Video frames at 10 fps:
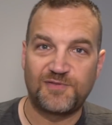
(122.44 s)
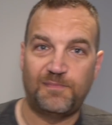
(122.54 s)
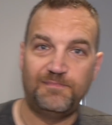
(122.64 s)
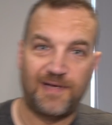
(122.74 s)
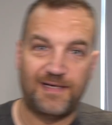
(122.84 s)

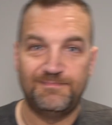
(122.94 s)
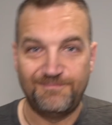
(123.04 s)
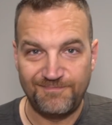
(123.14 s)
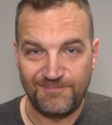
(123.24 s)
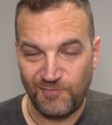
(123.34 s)
so
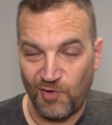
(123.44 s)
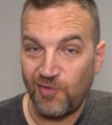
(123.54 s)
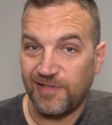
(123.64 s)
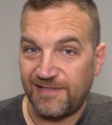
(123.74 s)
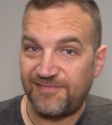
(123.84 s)

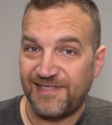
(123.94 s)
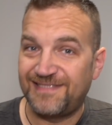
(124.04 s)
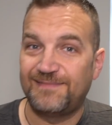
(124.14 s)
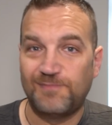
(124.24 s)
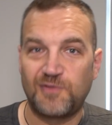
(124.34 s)
wrongly
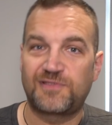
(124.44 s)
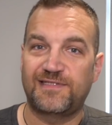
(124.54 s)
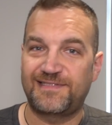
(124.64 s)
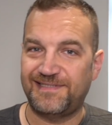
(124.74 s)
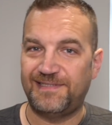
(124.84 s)
fitted most
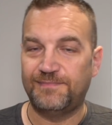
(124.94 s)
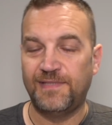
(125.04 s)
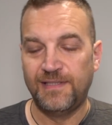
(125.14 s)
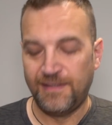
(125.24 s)
of the time,